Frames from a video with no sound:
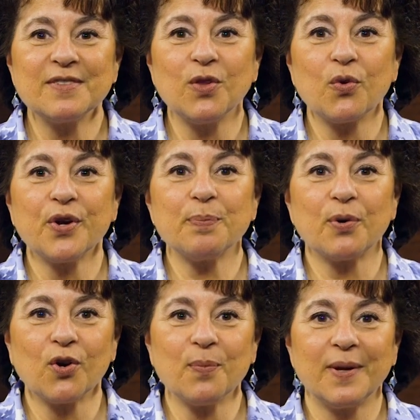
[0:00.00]
is Lauren
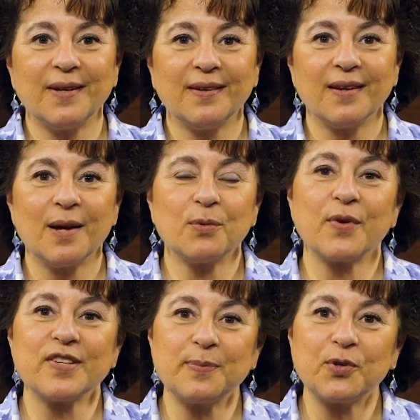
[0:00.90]
Perlman. I'm a
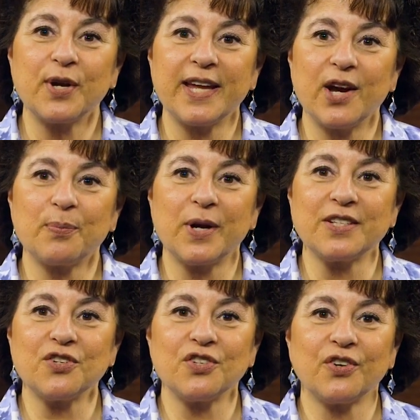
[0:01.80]
respiratory care
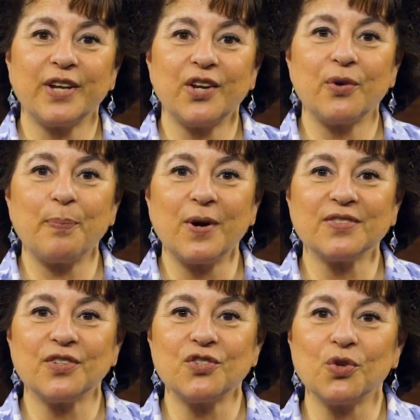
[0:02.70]
practitioner here at
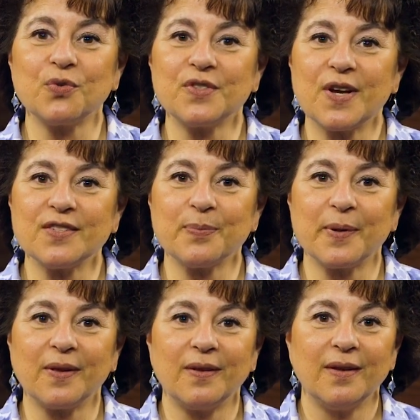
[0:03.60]
Boston Children's
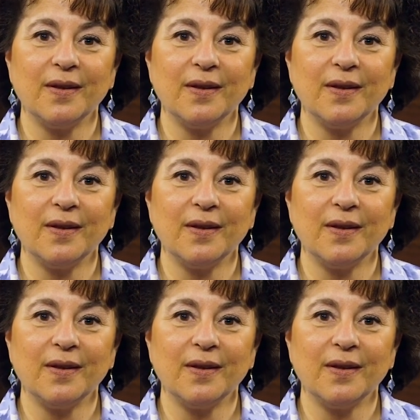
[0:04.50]
Hospital.